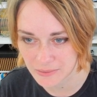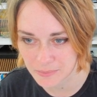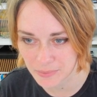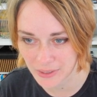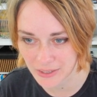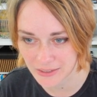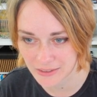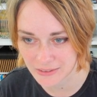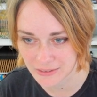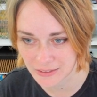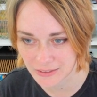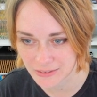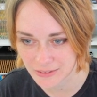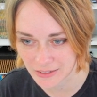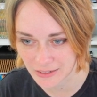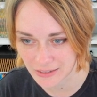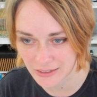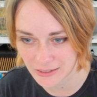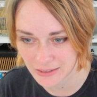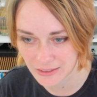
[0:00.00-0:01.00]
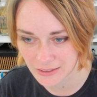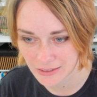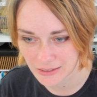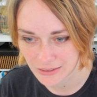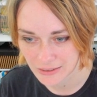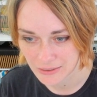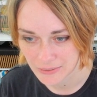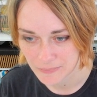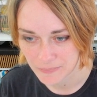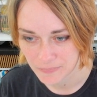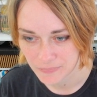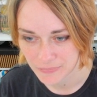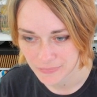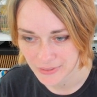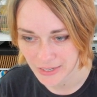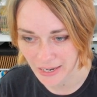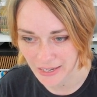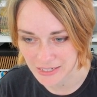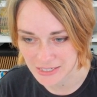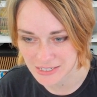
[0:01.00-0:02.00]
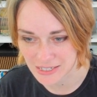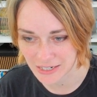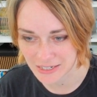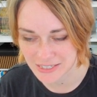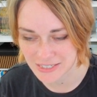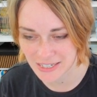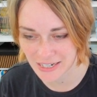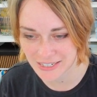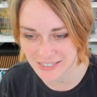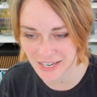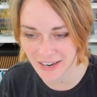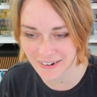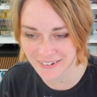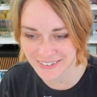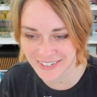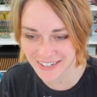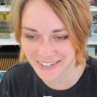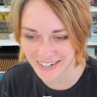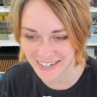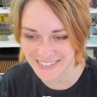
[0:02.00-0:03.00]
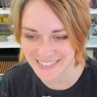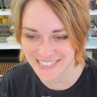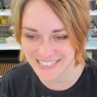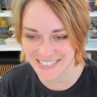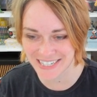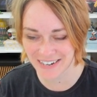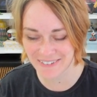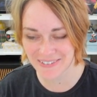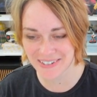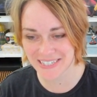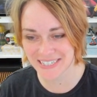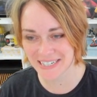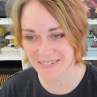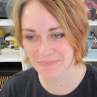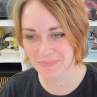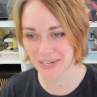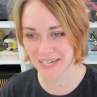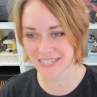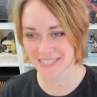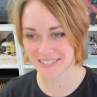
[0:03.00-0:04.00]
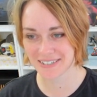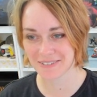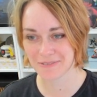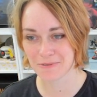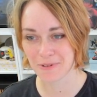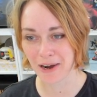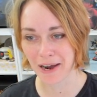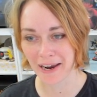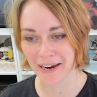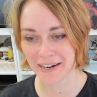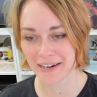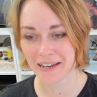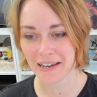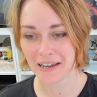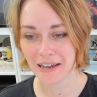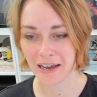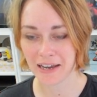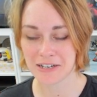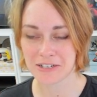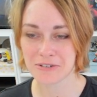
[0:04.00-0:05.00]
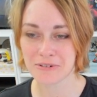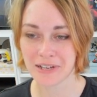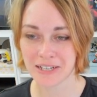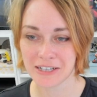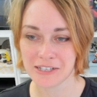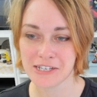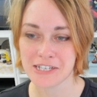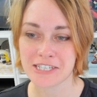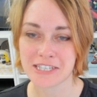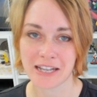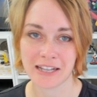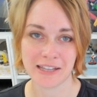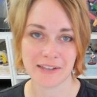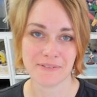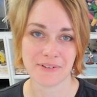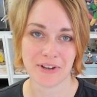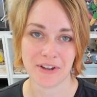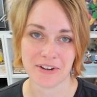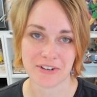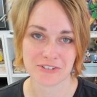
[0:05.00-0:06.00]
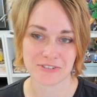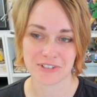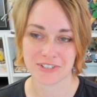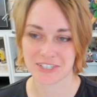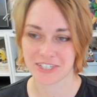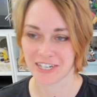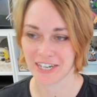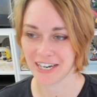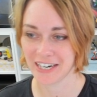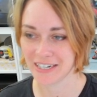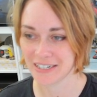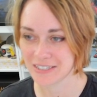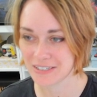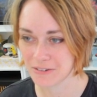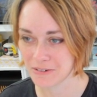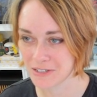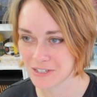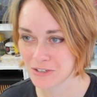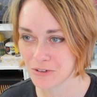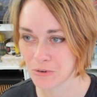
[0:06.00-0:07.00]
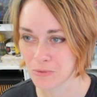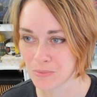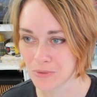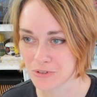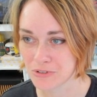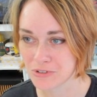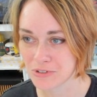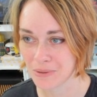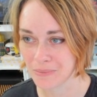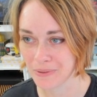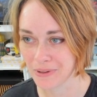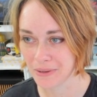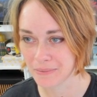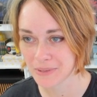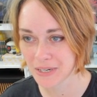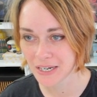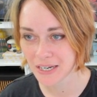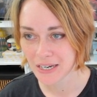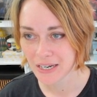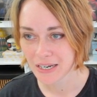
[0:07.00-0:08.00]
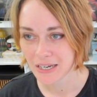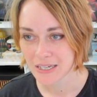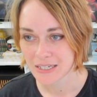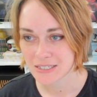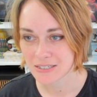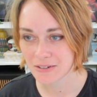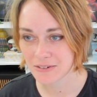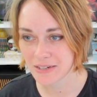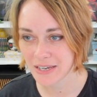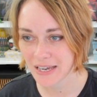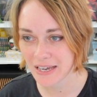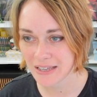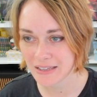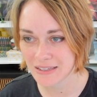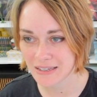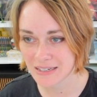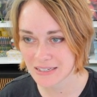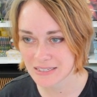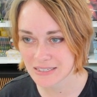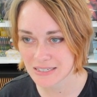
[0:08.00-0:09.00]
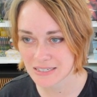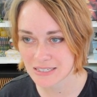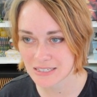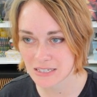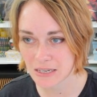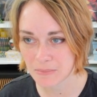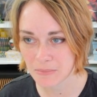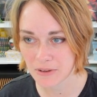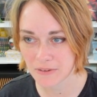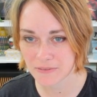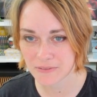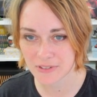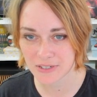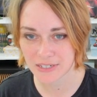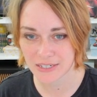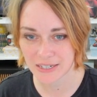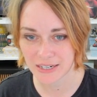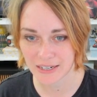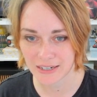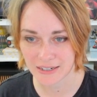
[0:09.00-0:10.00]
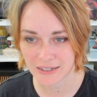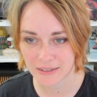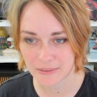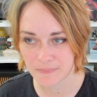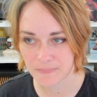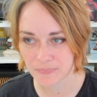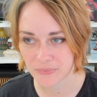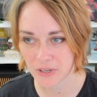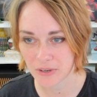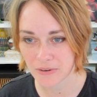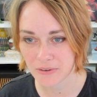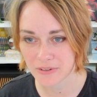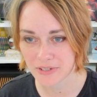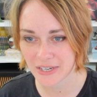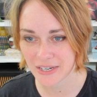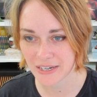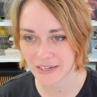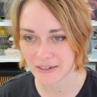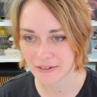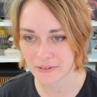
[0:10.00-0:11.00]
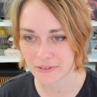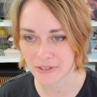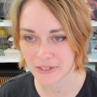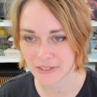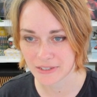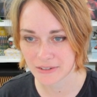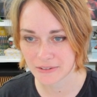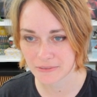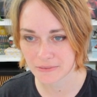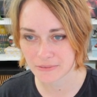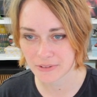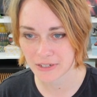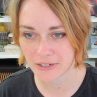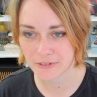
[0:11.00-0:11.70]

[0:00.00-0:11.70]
back in the day. Yeah, it's like 617 pixel wide. I do at least 1100 today, so it's almost double up. So yeah, this is some of the, oh yeah, okay, ready